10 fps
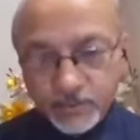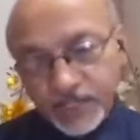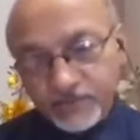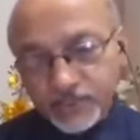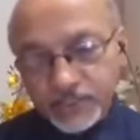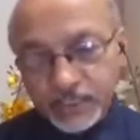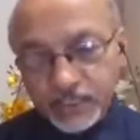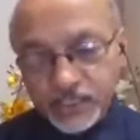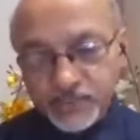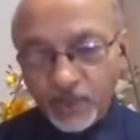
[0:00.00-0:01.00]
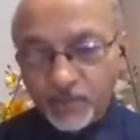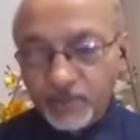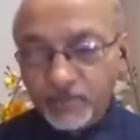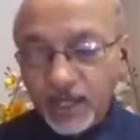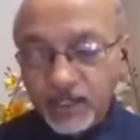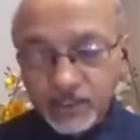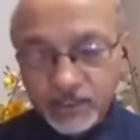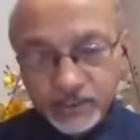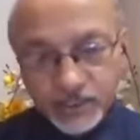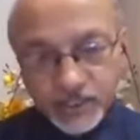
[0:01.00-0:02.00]
Everything needs proper
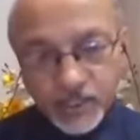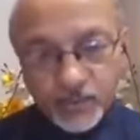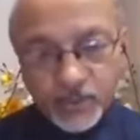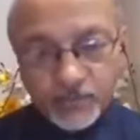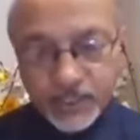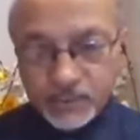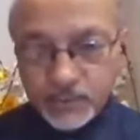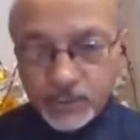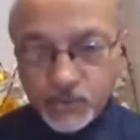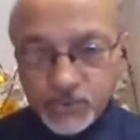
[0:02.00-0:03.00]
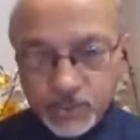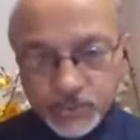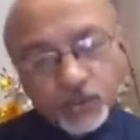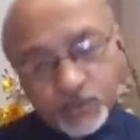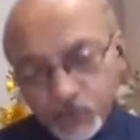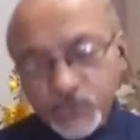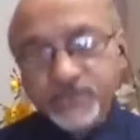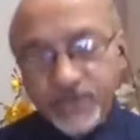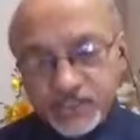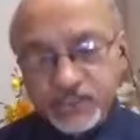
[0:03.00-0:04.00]
planning, proper executions. Of course,
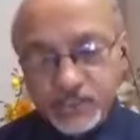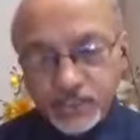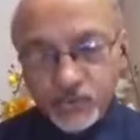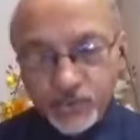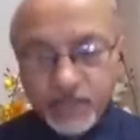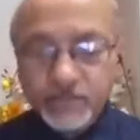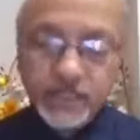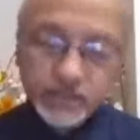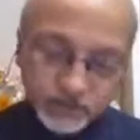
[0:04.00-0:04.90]
funds is required, but